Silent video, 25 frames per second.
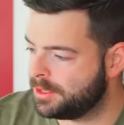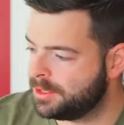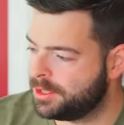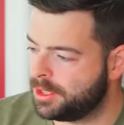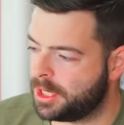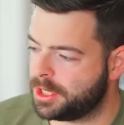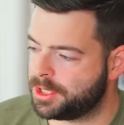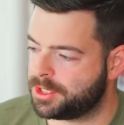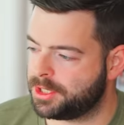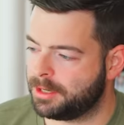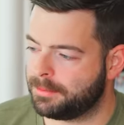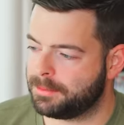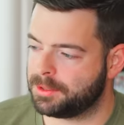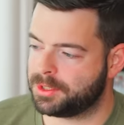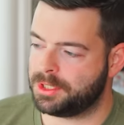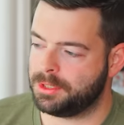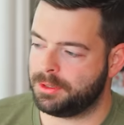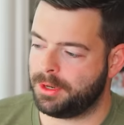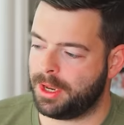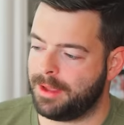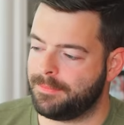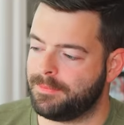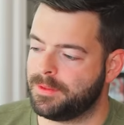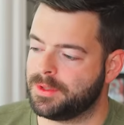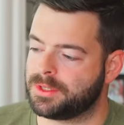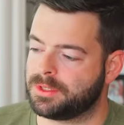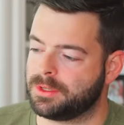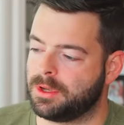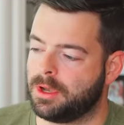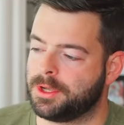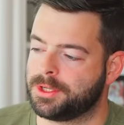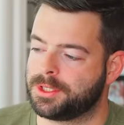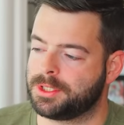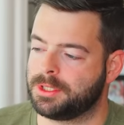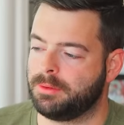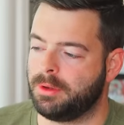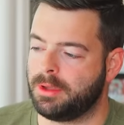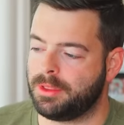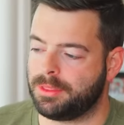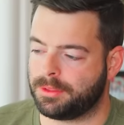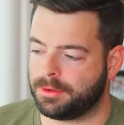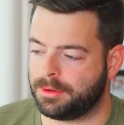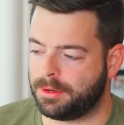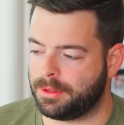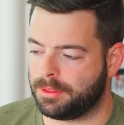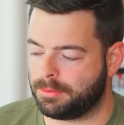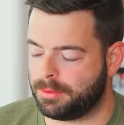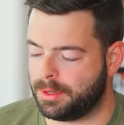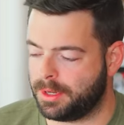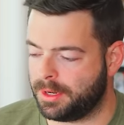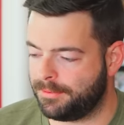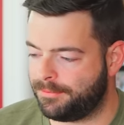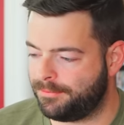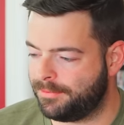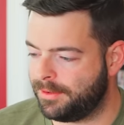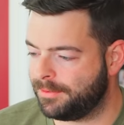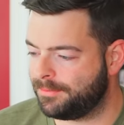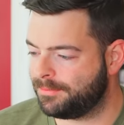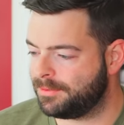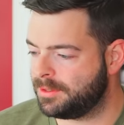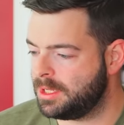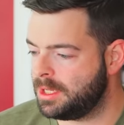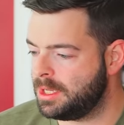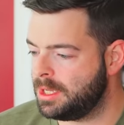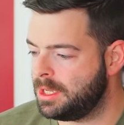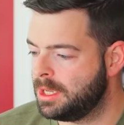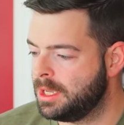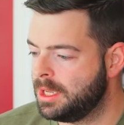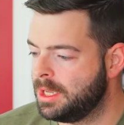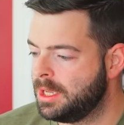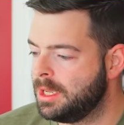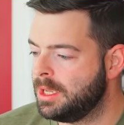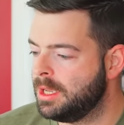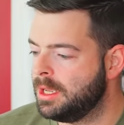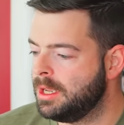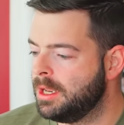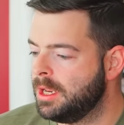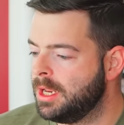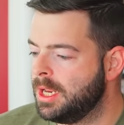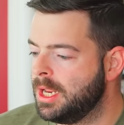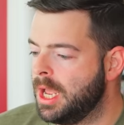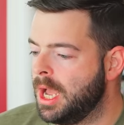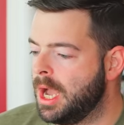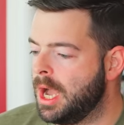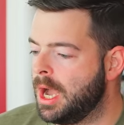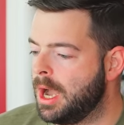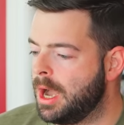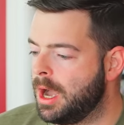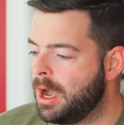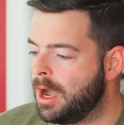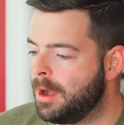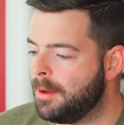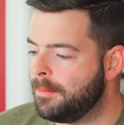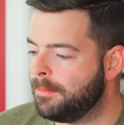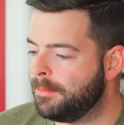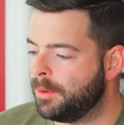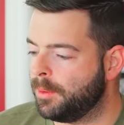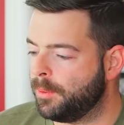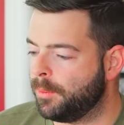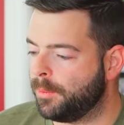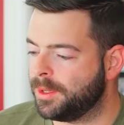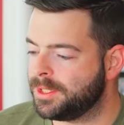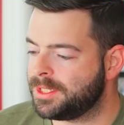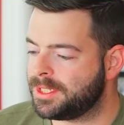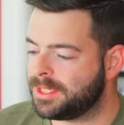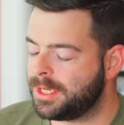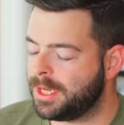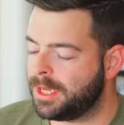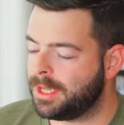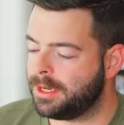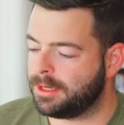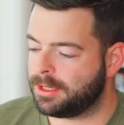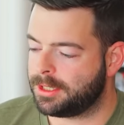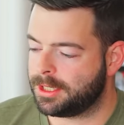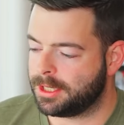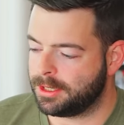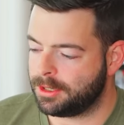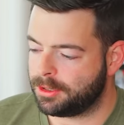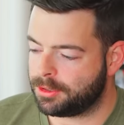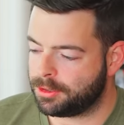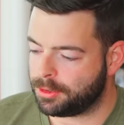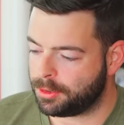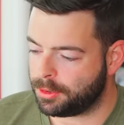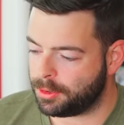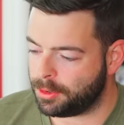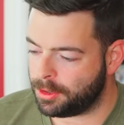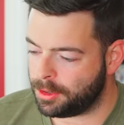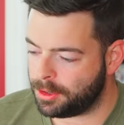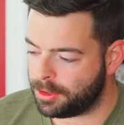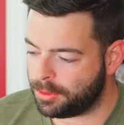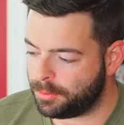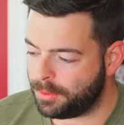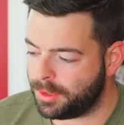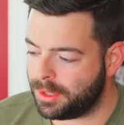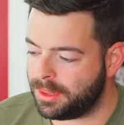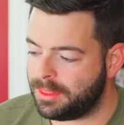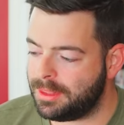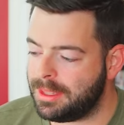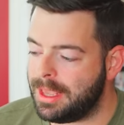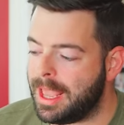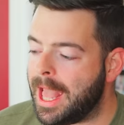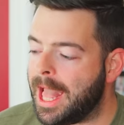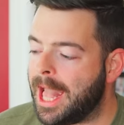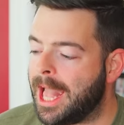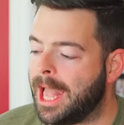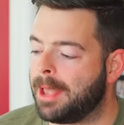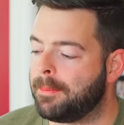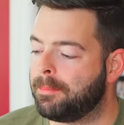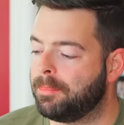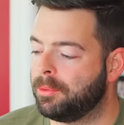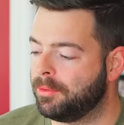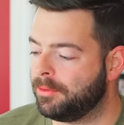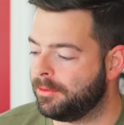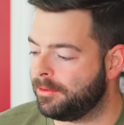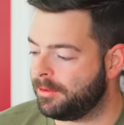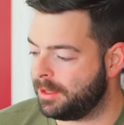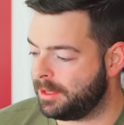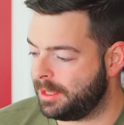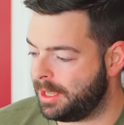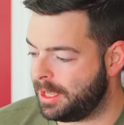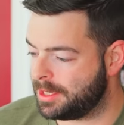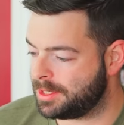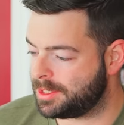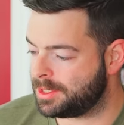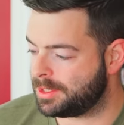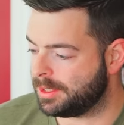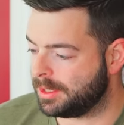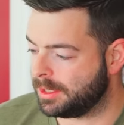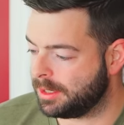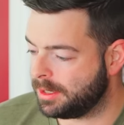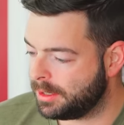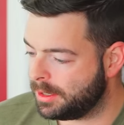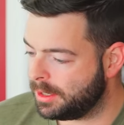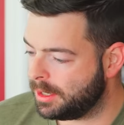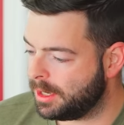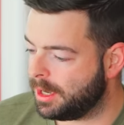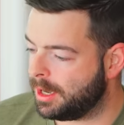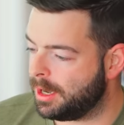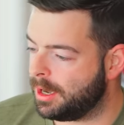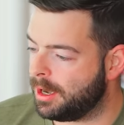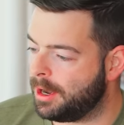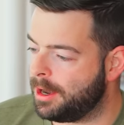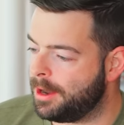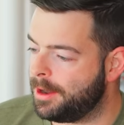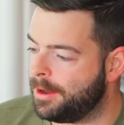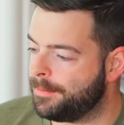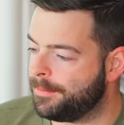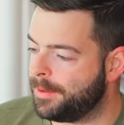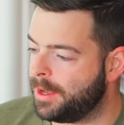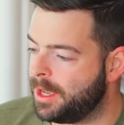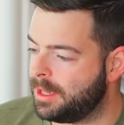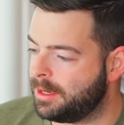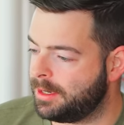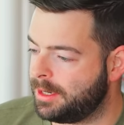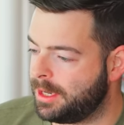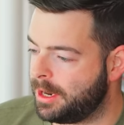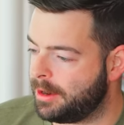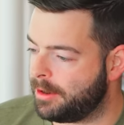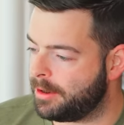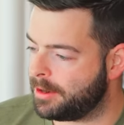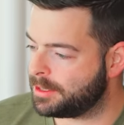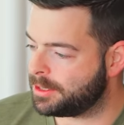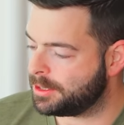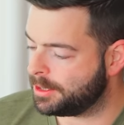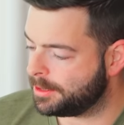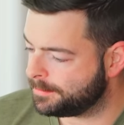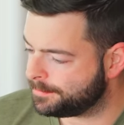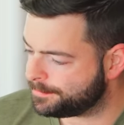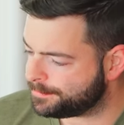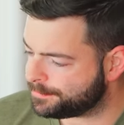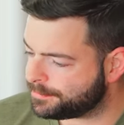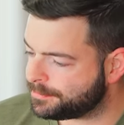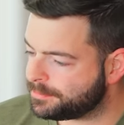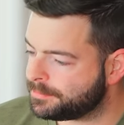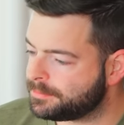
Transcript: Judge number two gave this also a 33 out of 50. Um, once again, concurred with the apple ester um, and character,